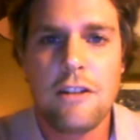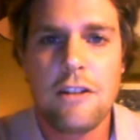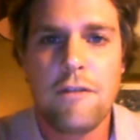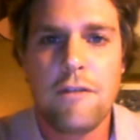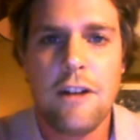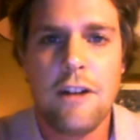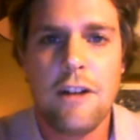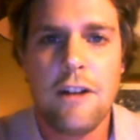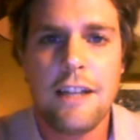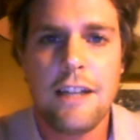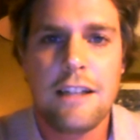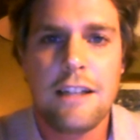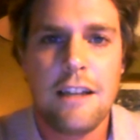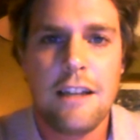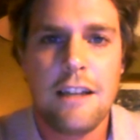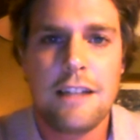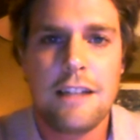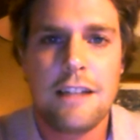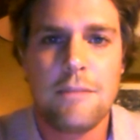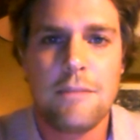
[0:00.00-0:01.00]
they collected
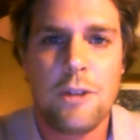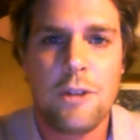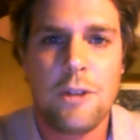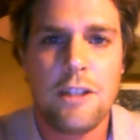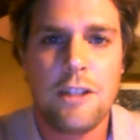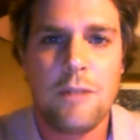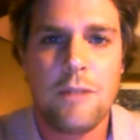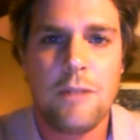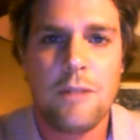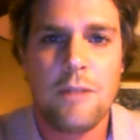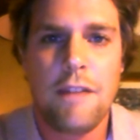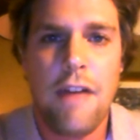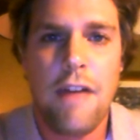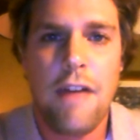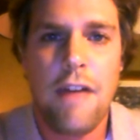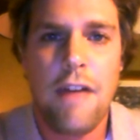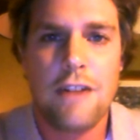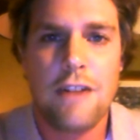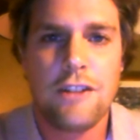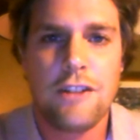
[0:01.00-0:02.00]
more than
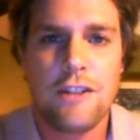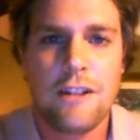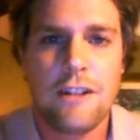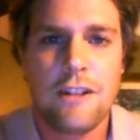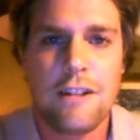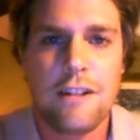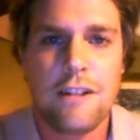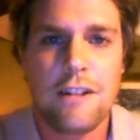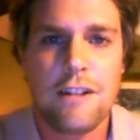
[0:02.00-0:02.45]
25,000 euros. More